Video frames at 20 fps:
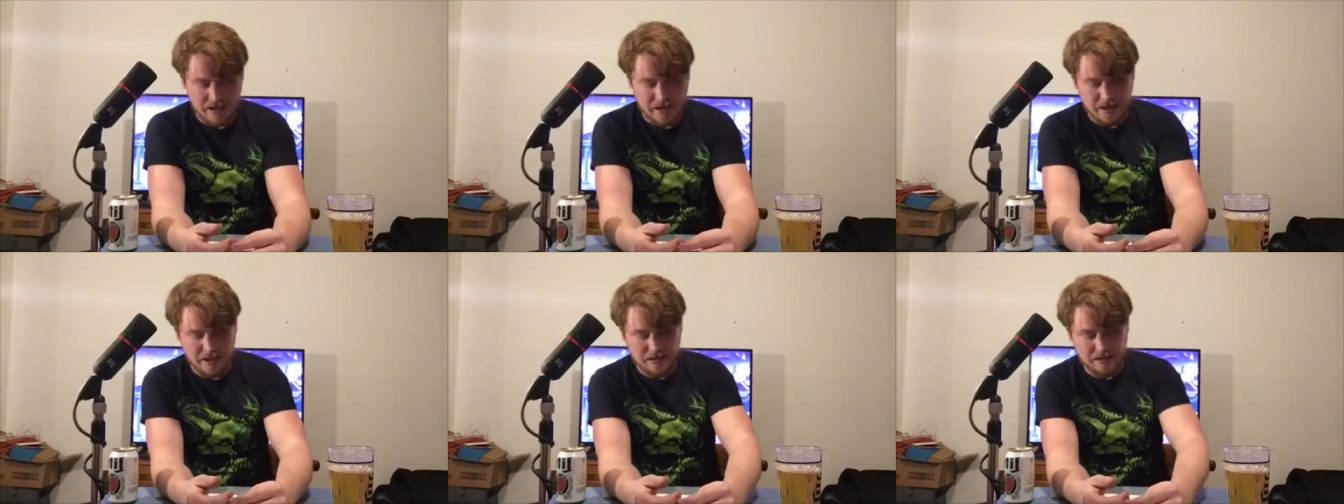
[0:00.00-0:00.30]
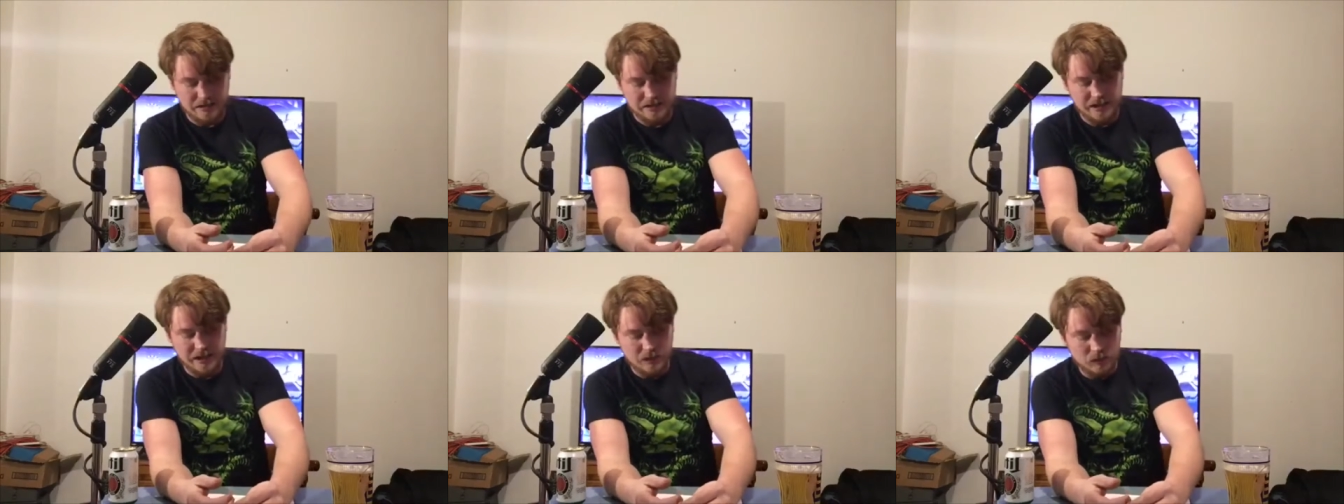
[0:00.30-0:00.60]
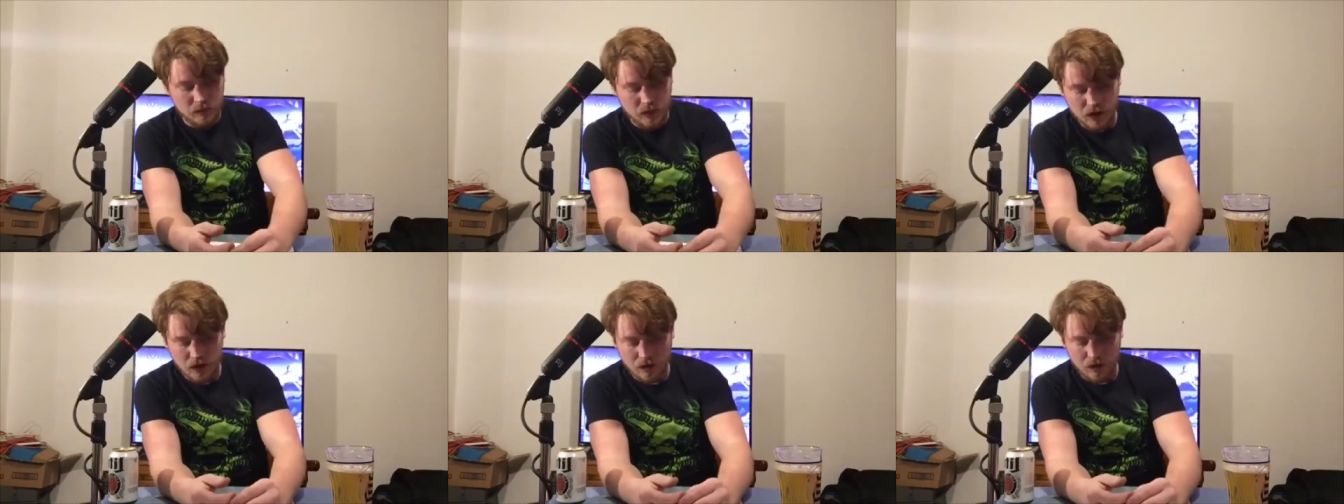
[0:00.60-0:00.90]
Skid
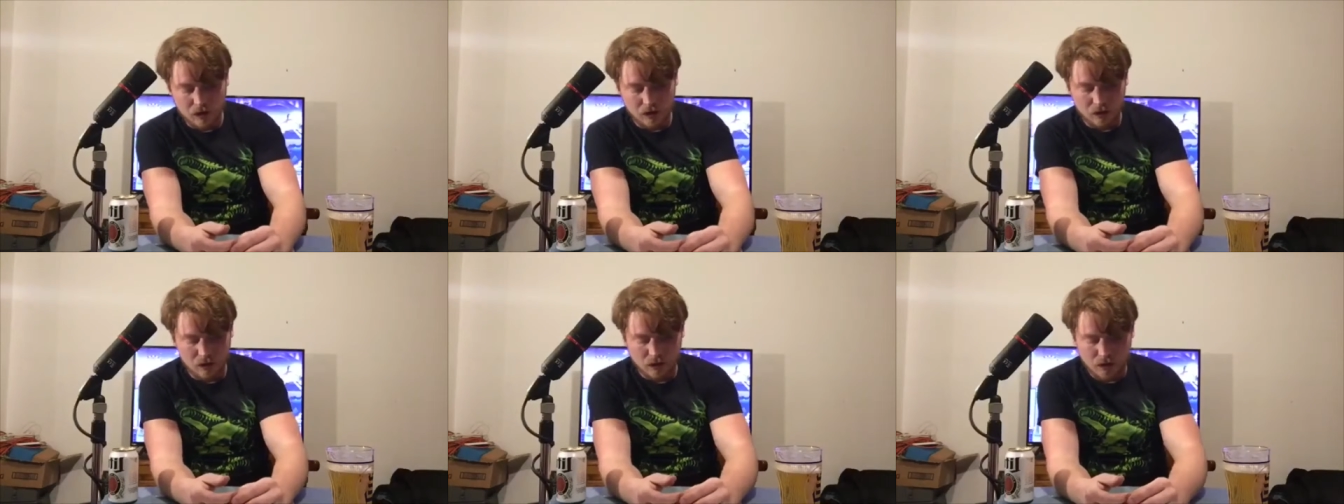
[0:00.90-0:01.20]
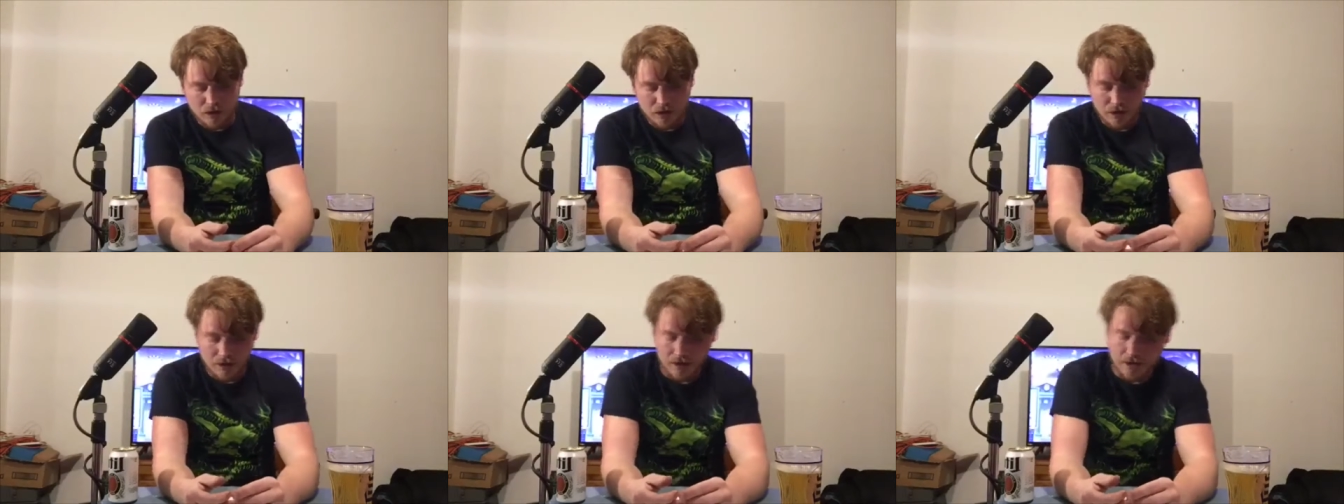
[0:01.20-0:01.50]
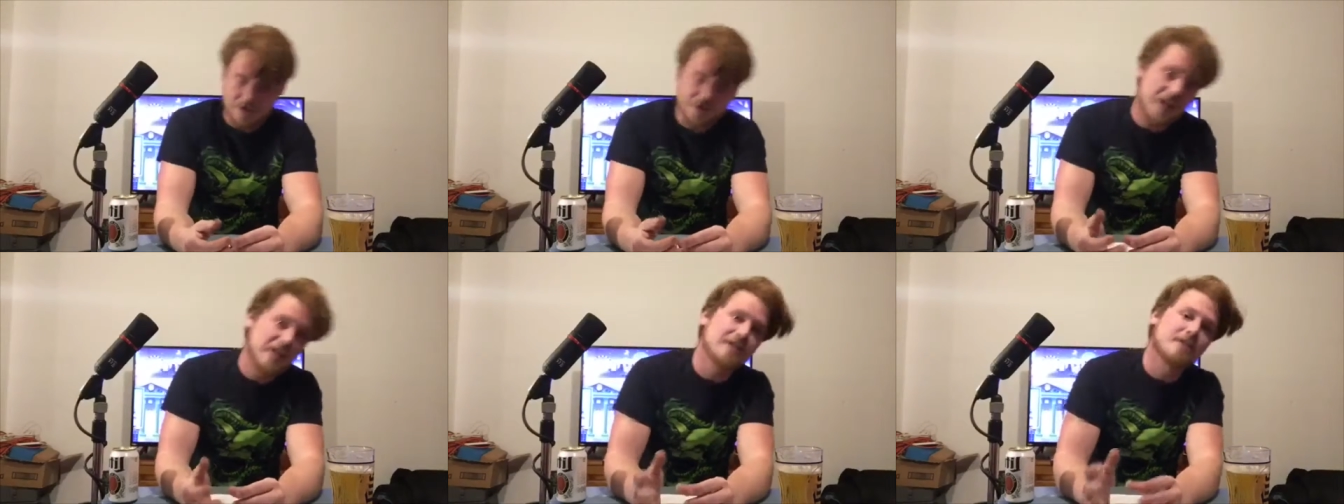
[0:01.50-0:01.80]
Row.
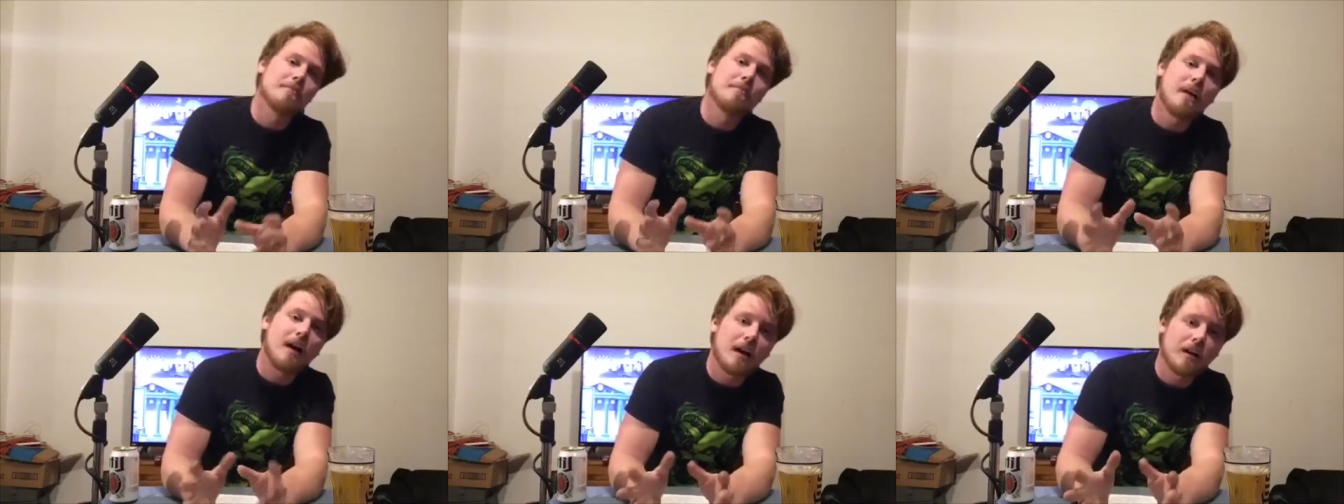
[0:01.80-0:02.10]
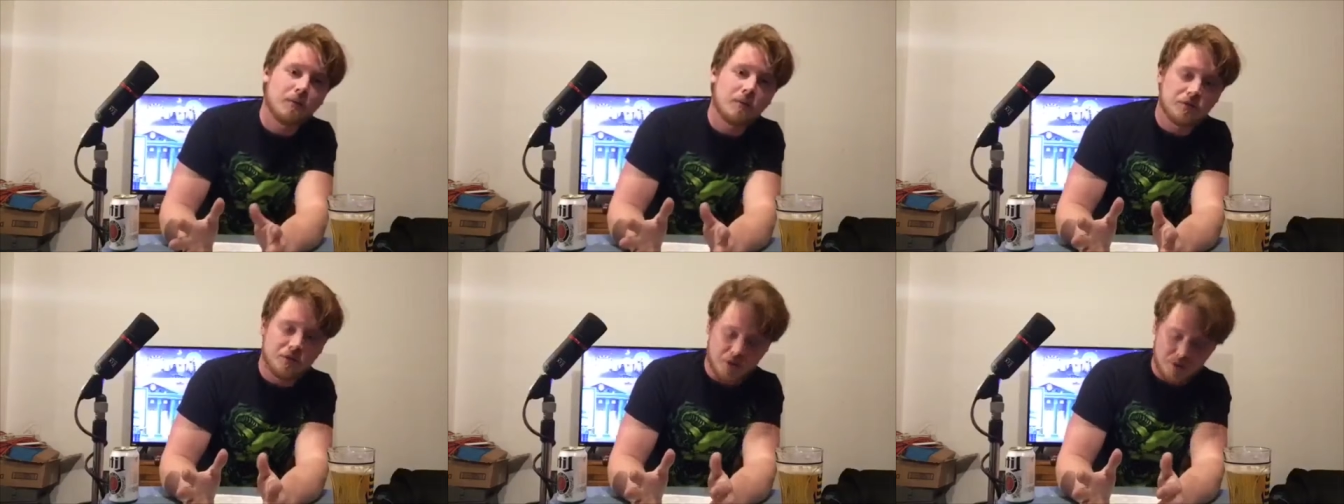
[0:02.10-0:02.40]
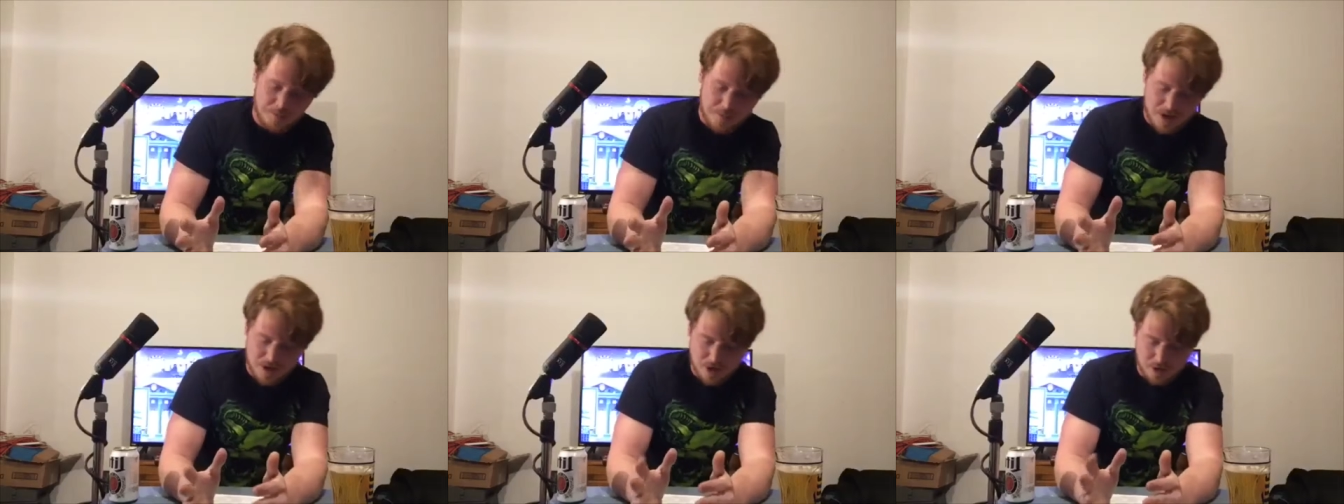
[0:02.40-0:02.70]
Jason Bonham was a
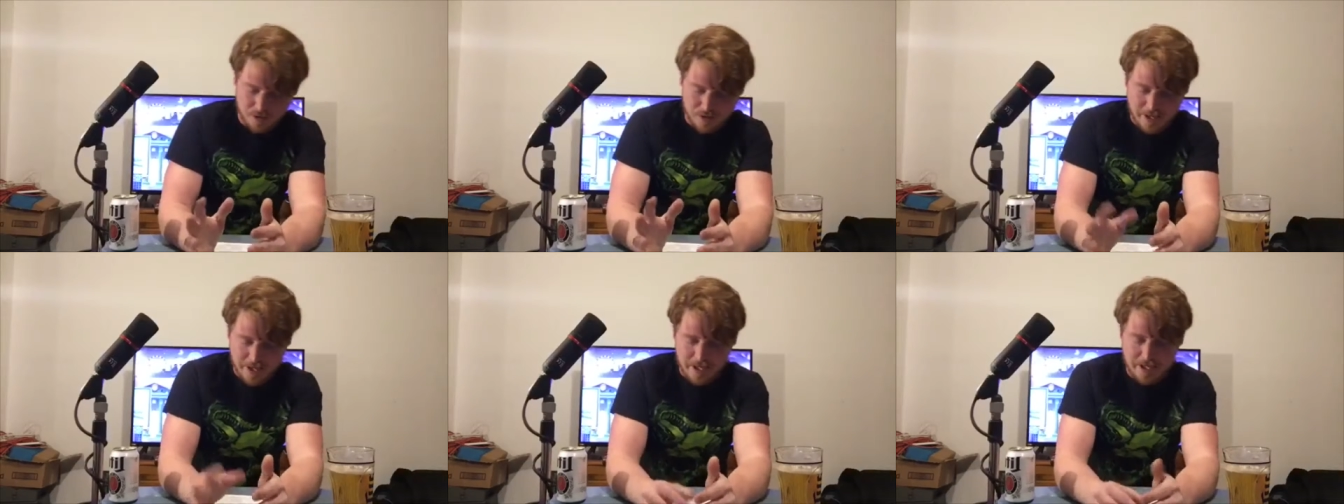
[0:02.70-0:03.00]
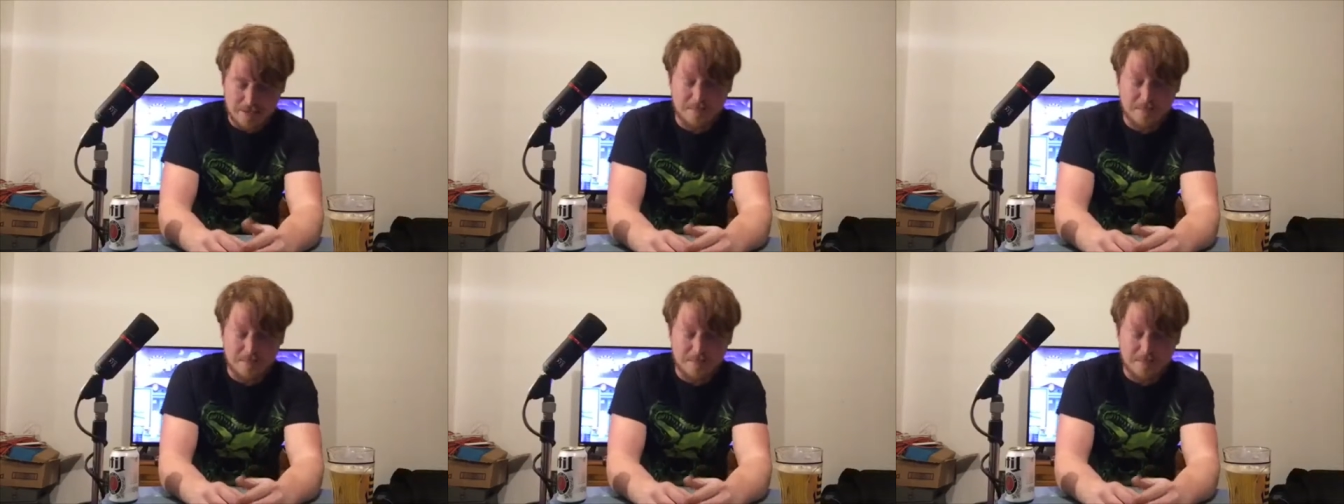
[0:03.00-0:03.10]
special guest,